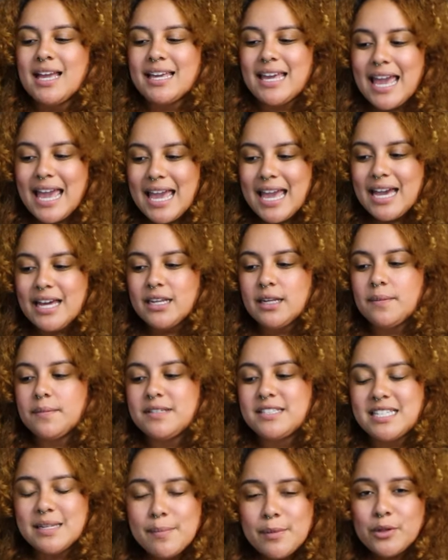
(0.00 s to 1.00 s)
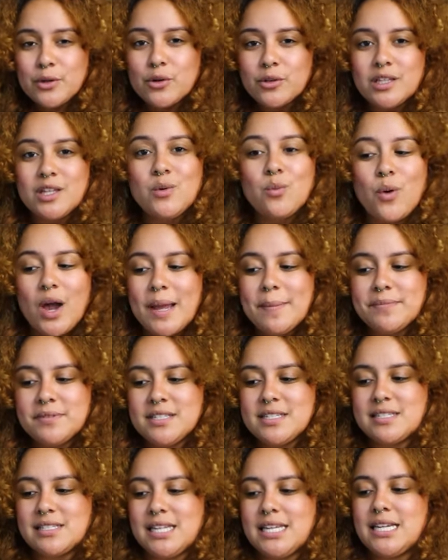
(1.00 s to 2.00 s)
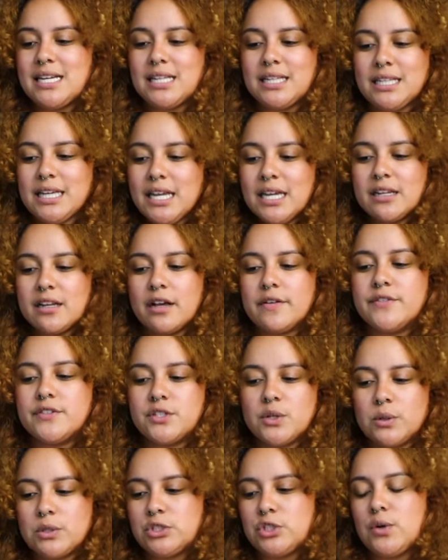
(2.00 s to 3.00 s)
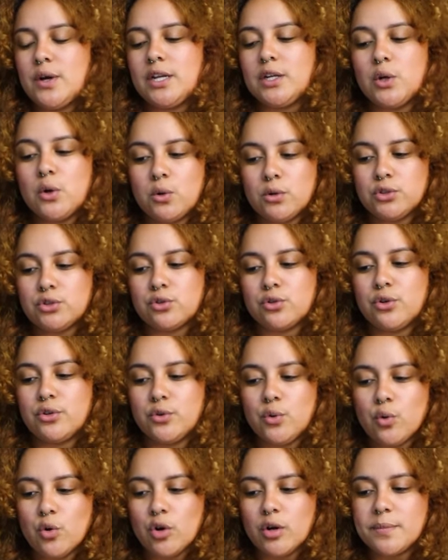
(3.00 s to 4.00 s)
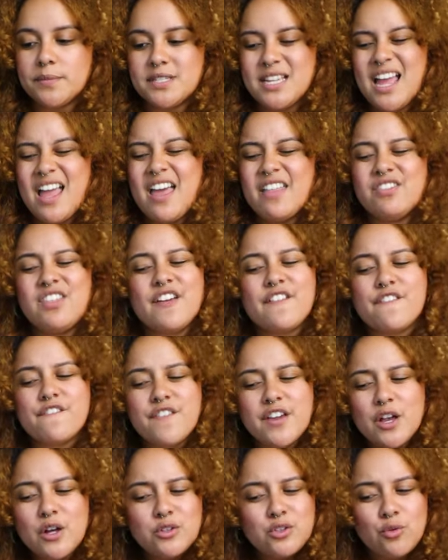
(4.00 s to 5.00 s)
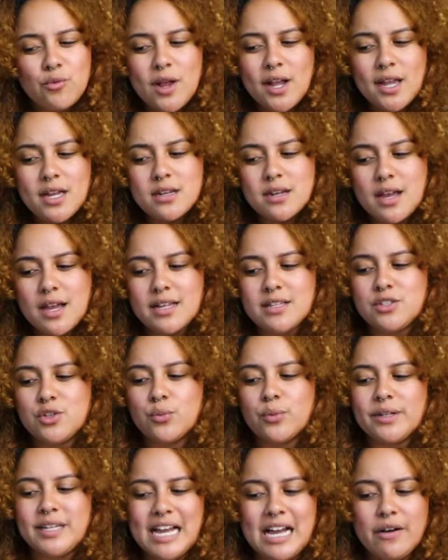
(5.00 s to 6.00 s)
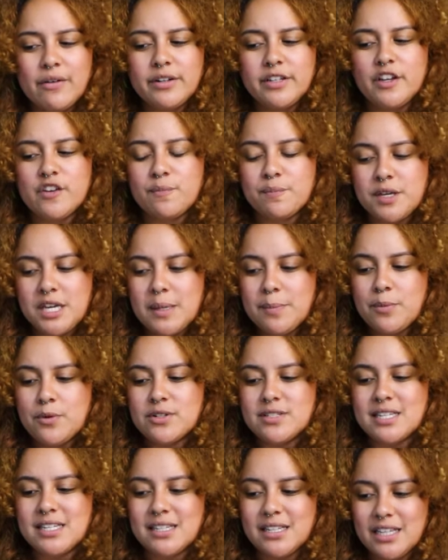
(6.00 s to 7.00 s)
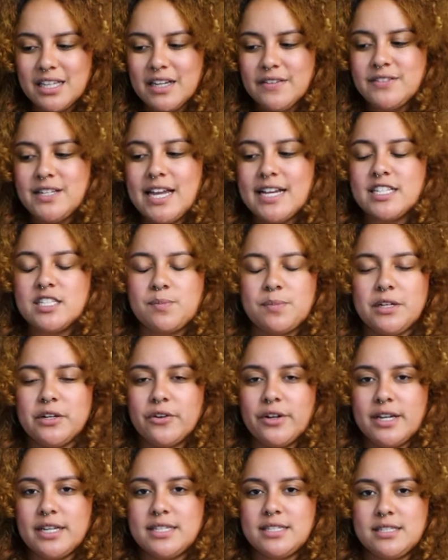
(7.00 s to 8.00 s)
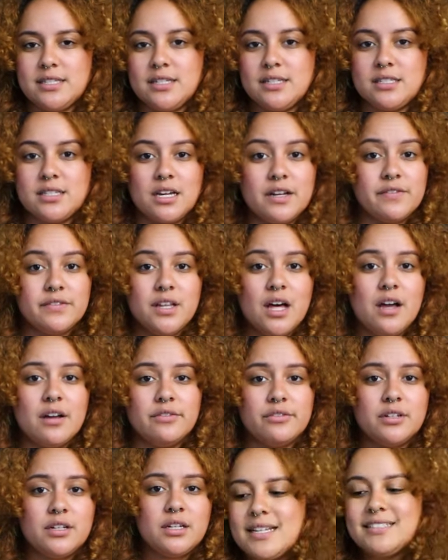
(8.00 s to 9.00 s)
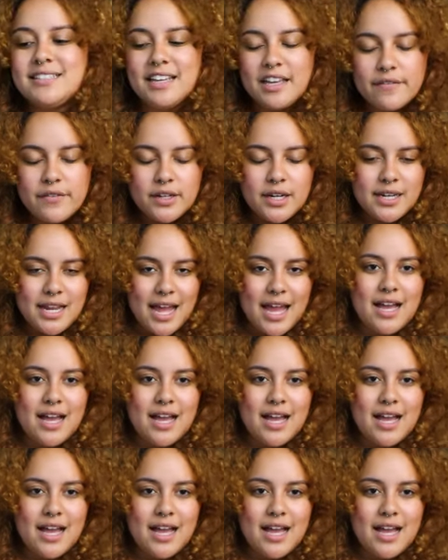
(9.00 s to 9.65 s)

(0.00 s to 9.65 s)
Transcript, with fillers: can similarly wipe the slate clean of social and cultural norms that fail to recognize the reality of people's lived experiences of love. David and